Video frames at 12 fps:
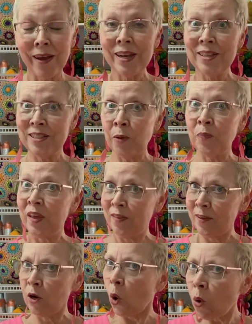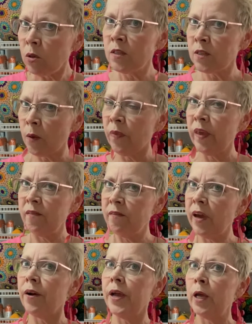It's something that holds something
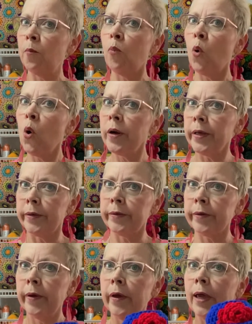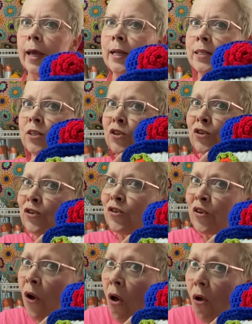very important. It's a
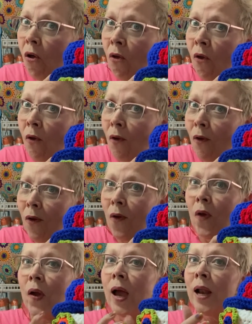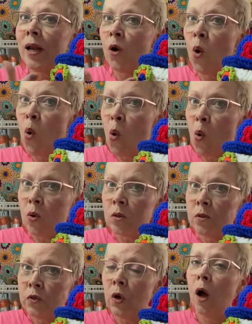skull, and it
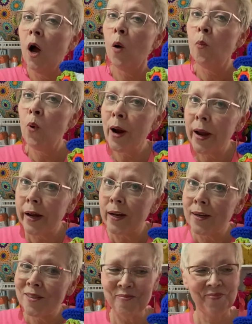holds a brain.